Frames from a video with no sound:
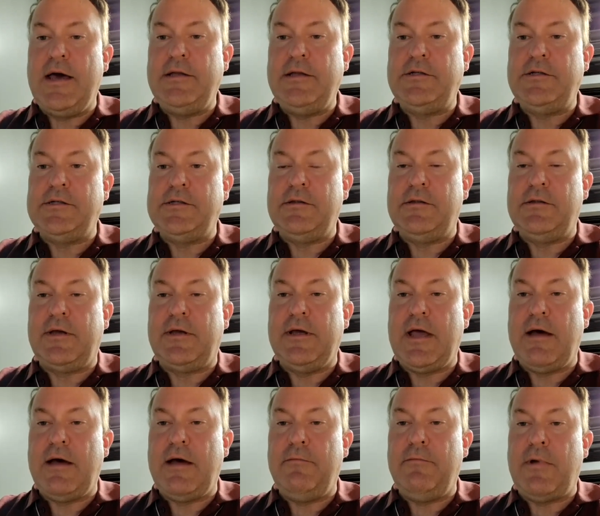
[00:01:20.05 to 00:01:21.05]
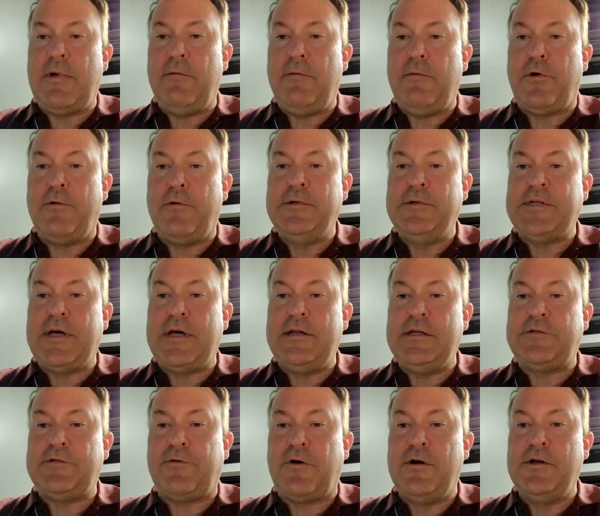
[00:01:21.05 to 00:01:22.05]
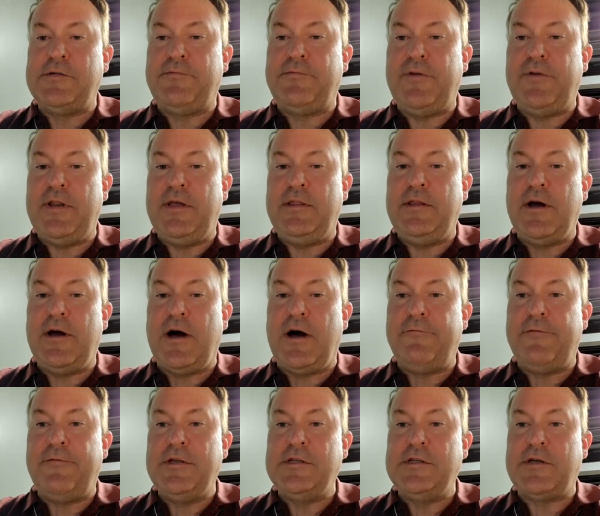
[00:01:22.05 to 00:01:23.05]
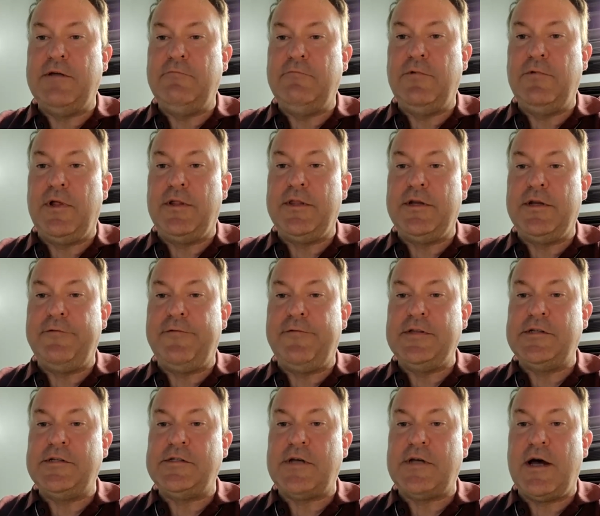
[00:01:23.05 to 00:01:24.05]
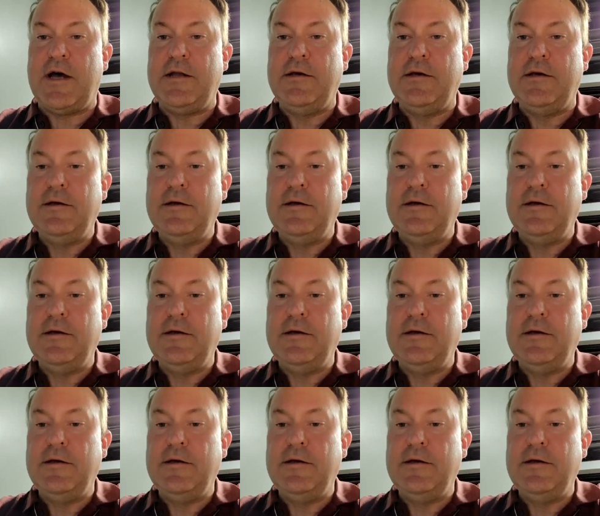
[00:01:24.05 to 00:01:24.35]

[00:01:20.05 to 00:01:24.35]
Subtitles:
Just how important was that as far as beating the offense, getting on the defensive side?